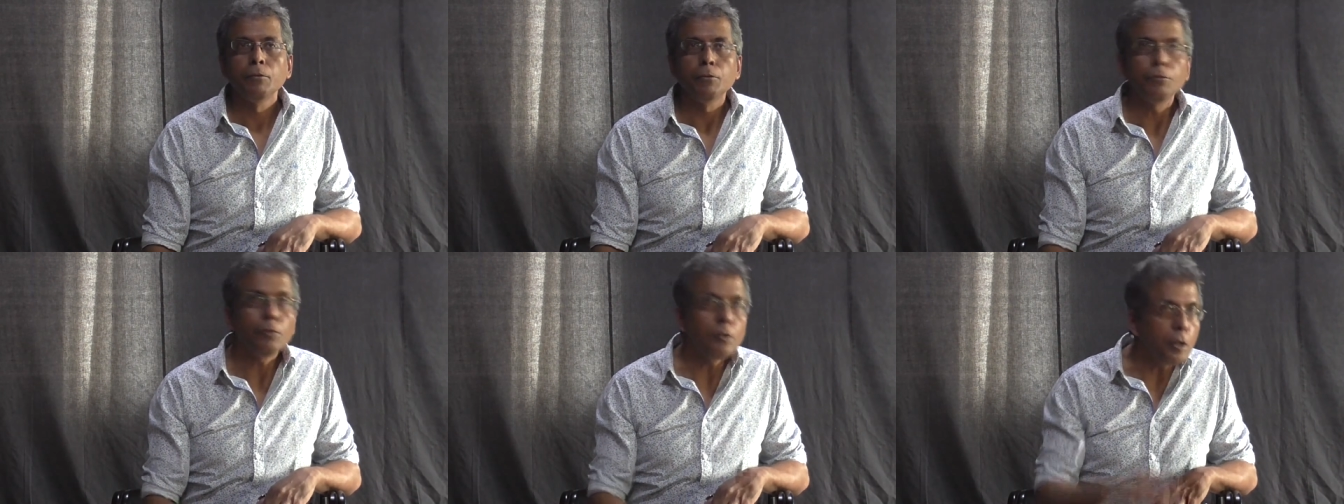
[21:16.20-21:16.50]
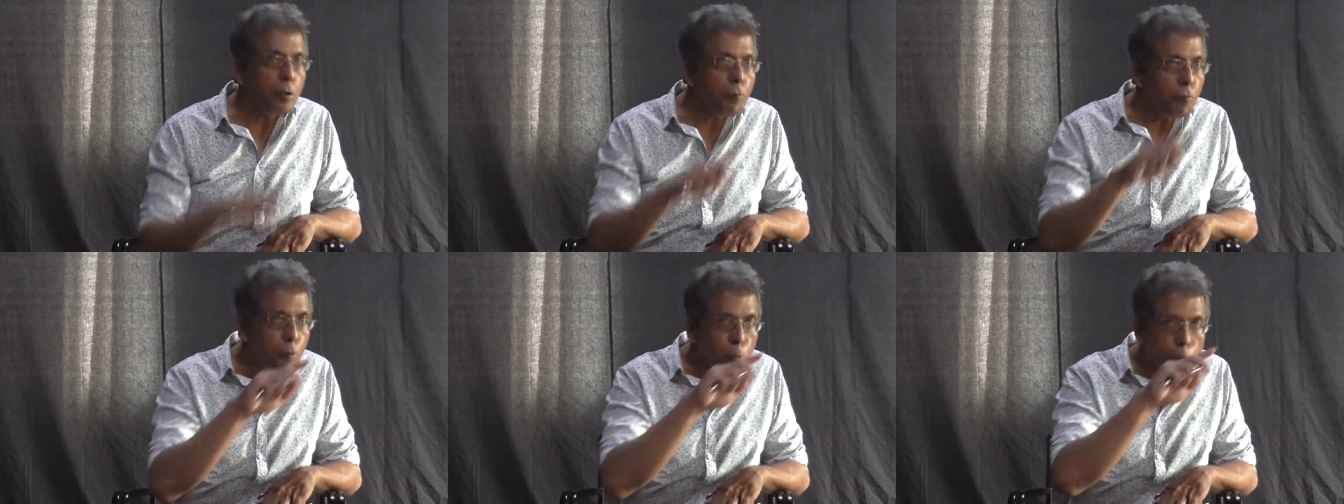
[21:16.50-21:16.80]

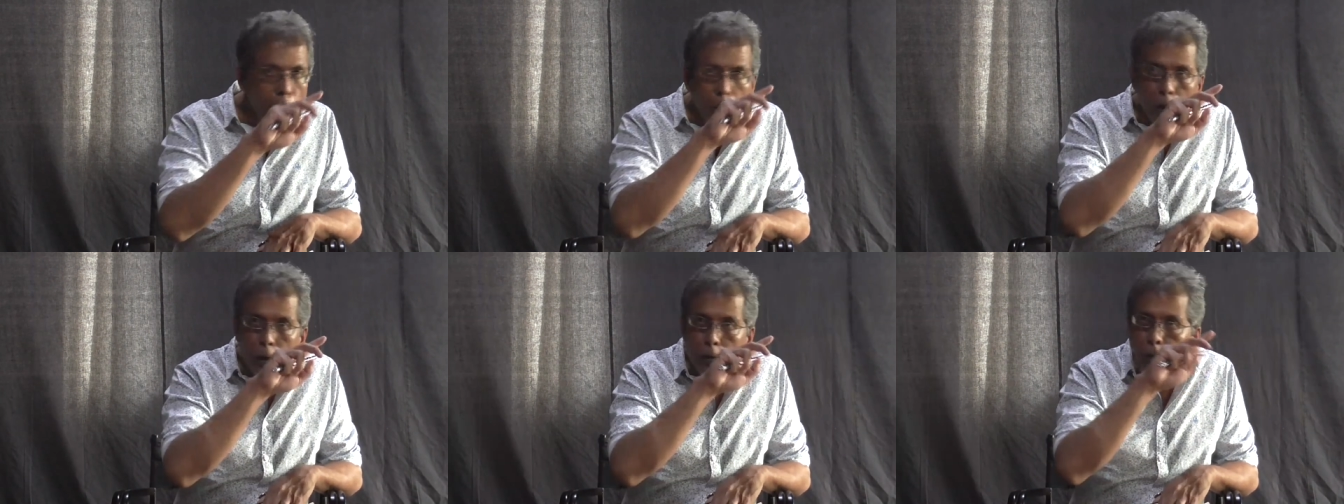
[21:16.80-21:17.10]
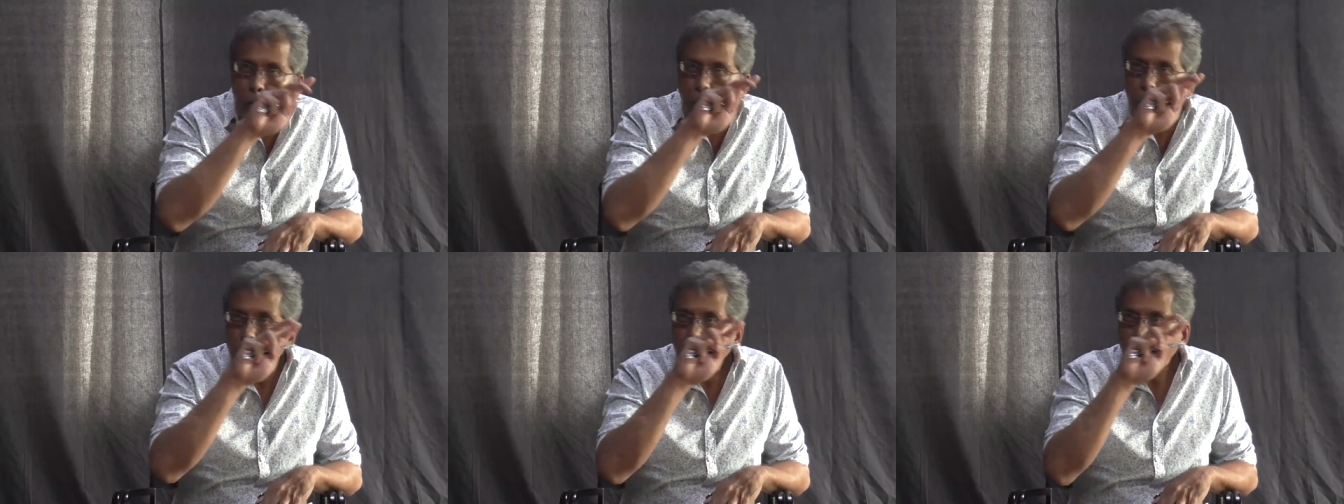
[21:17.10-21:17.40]
So if you,
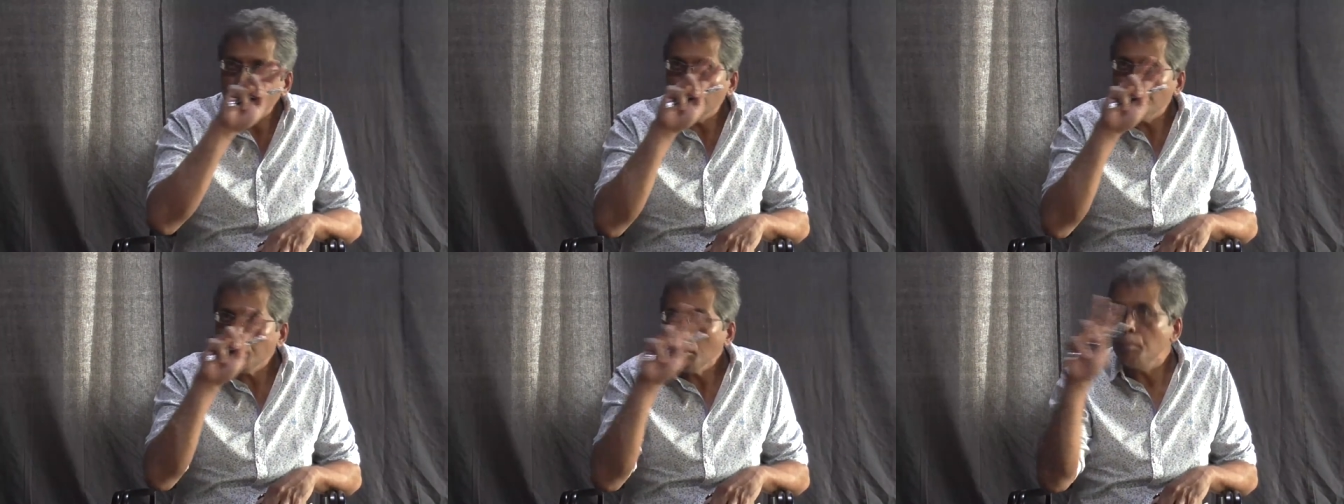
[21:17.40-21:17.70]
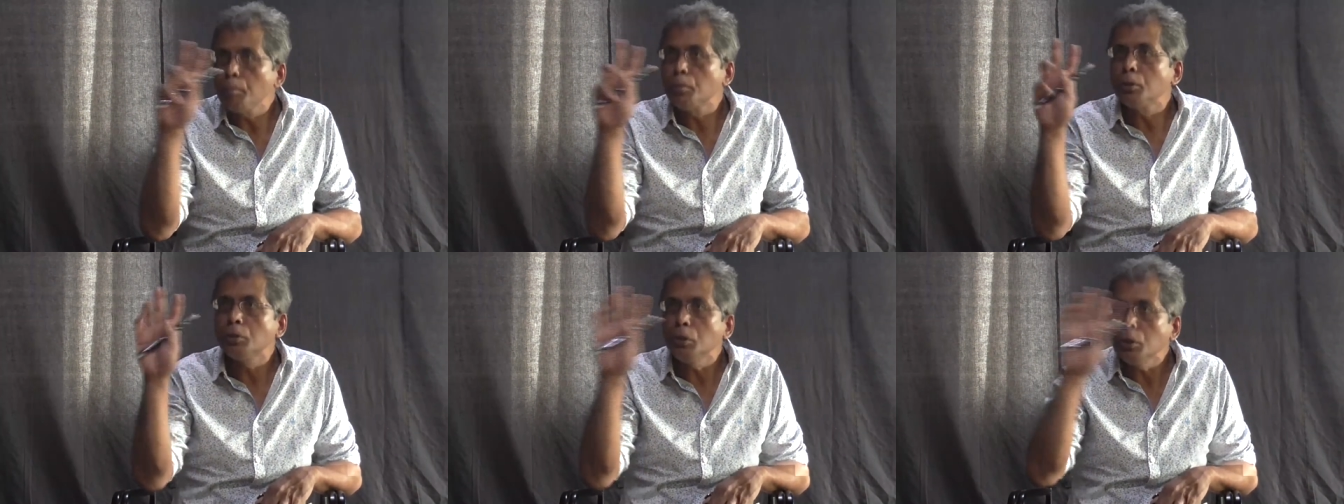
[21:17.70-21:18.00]
if you
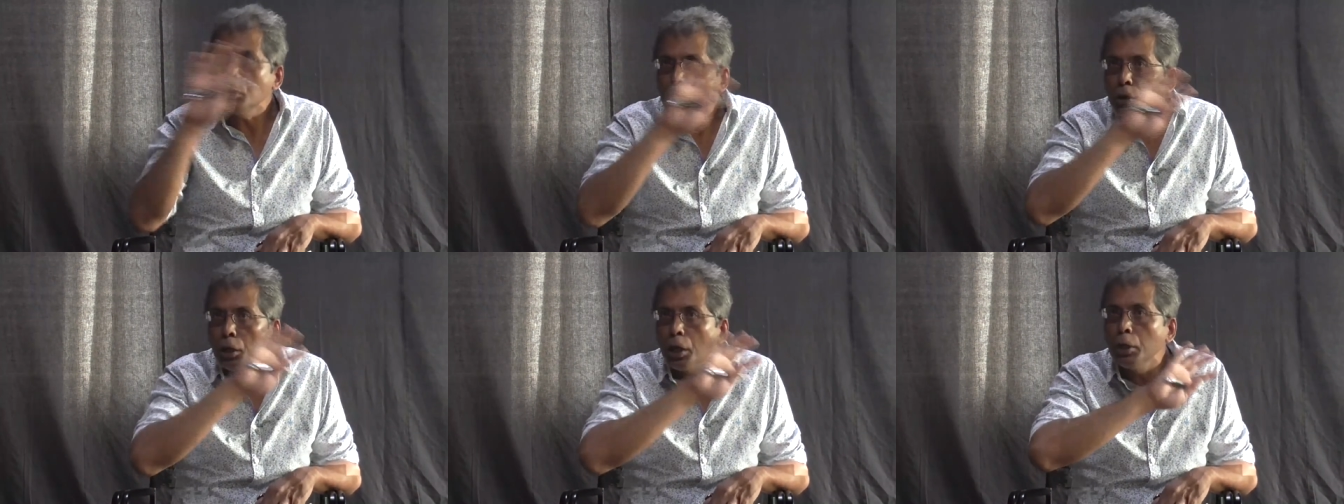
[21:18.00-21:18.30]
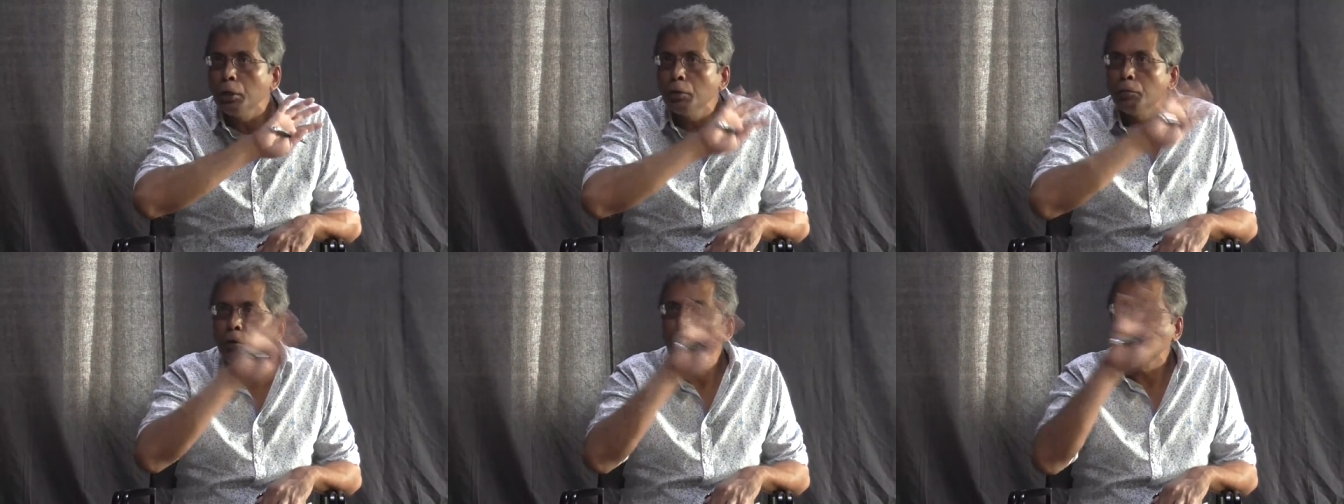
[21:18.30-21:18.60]
accept this
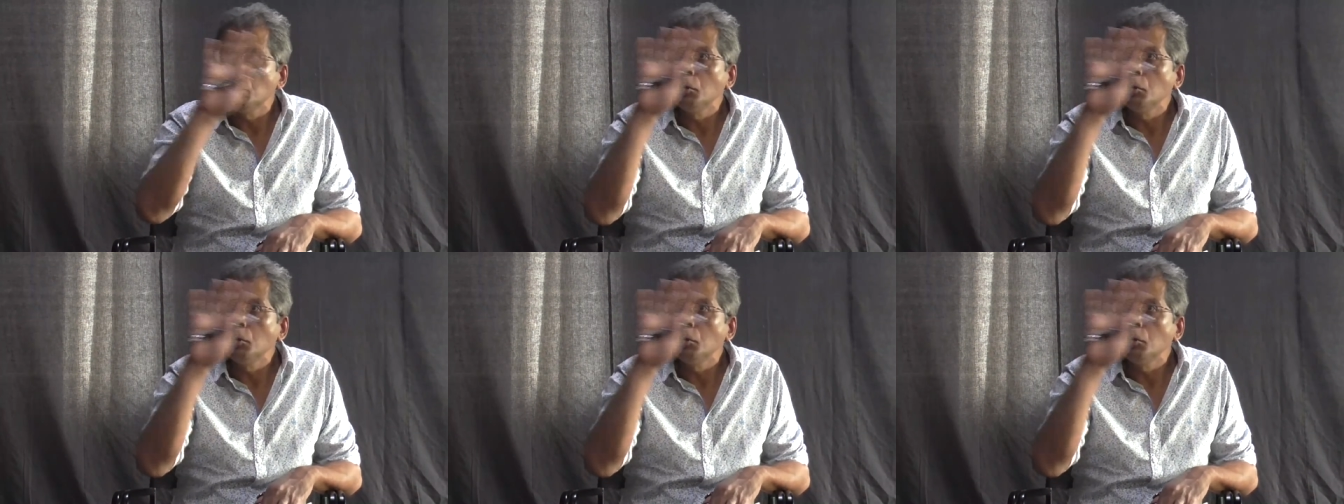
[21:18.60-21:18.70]
kind of